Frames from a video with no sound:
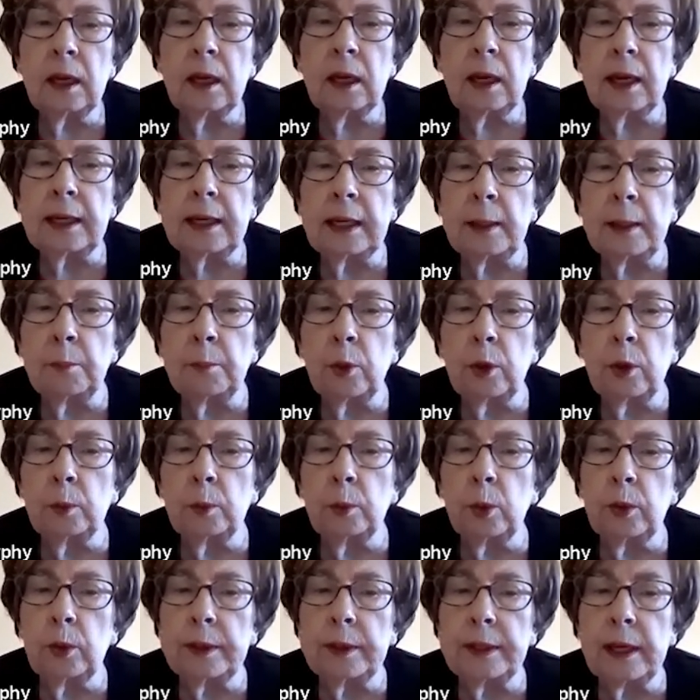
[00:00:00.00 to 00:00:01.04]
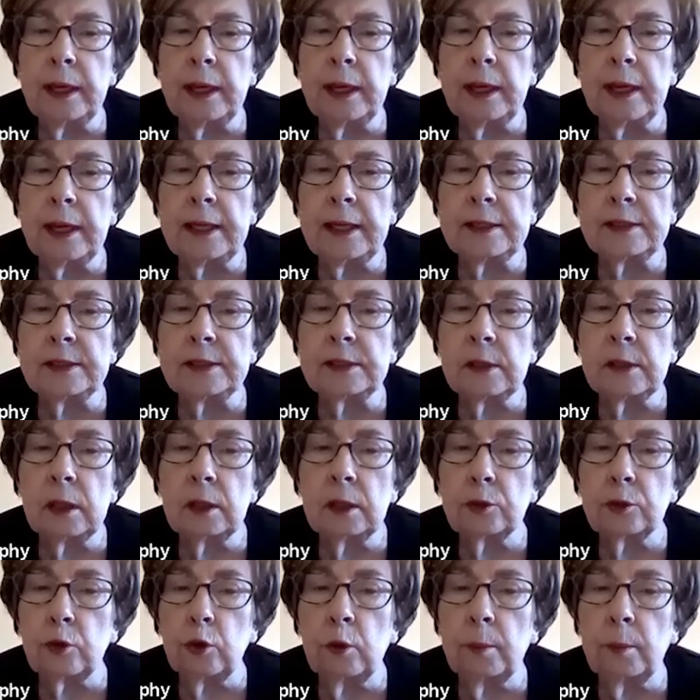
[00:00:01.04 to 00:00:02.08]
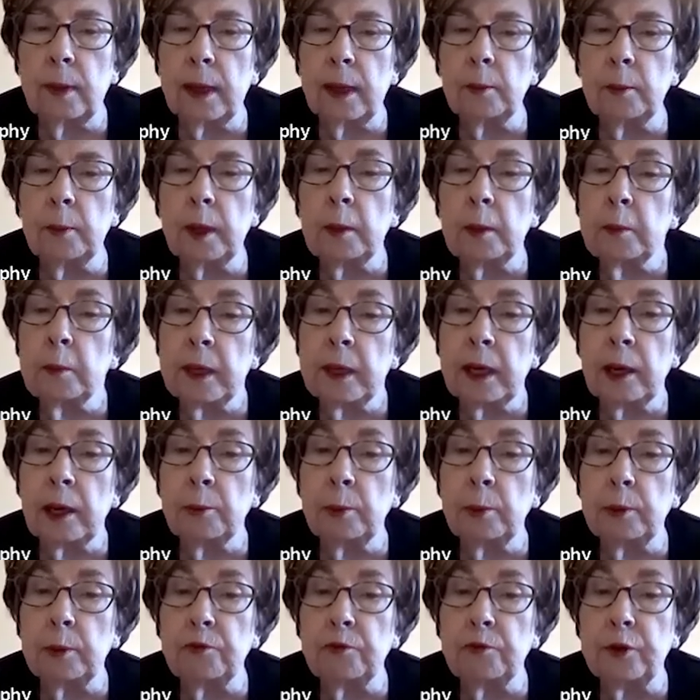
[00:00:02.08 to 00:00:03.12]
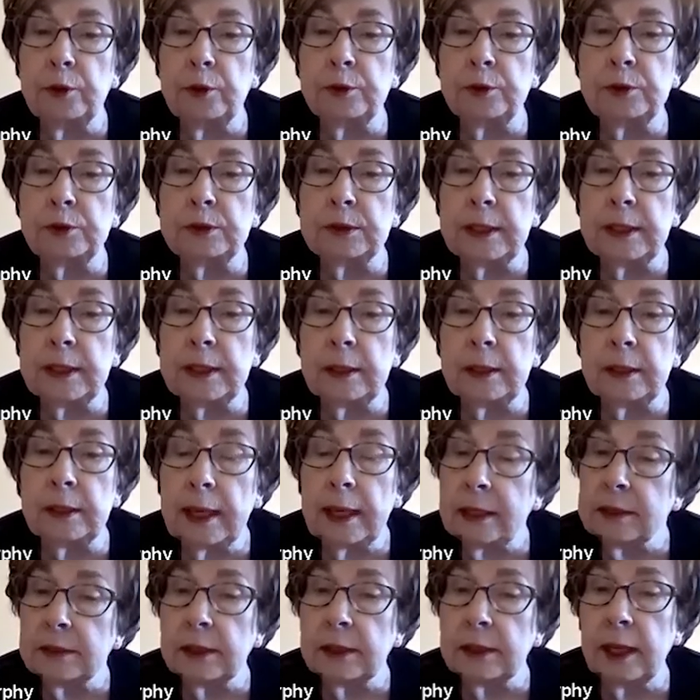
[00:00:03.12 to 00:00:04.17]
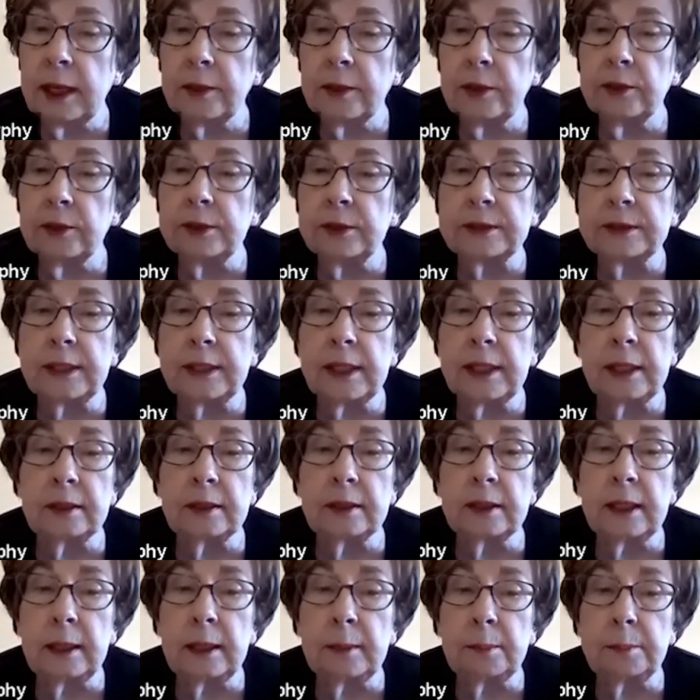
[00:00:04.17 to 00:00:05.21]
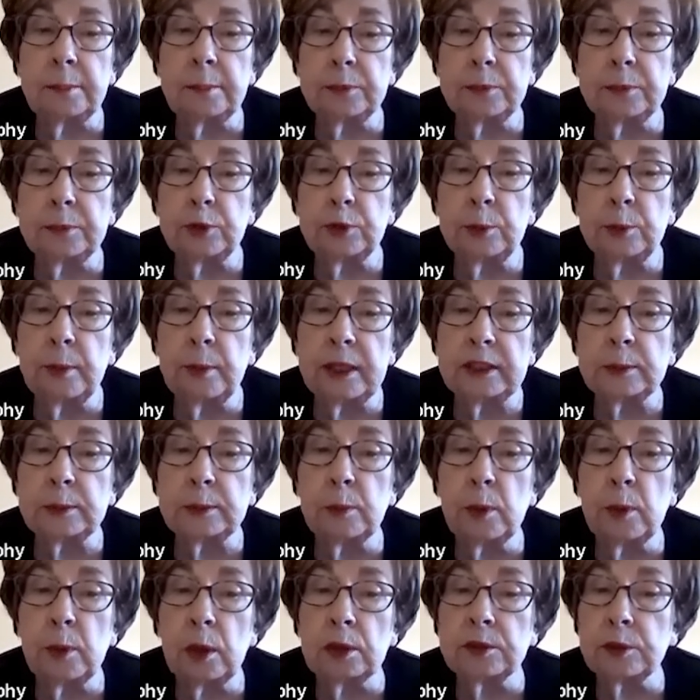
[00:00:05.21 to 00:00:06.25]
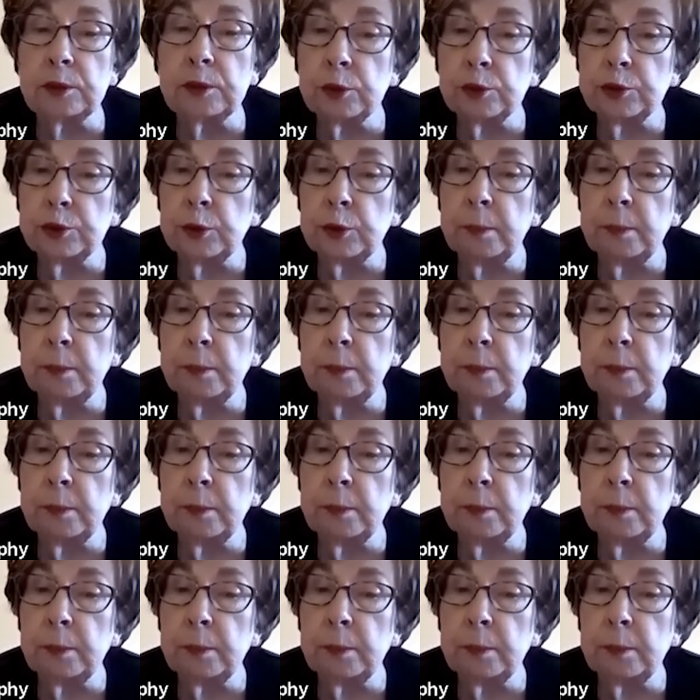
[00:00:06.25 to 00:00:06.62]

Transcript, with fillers: I get more rolling eyes thrown my way when I refuse get-togethers and keep to my small social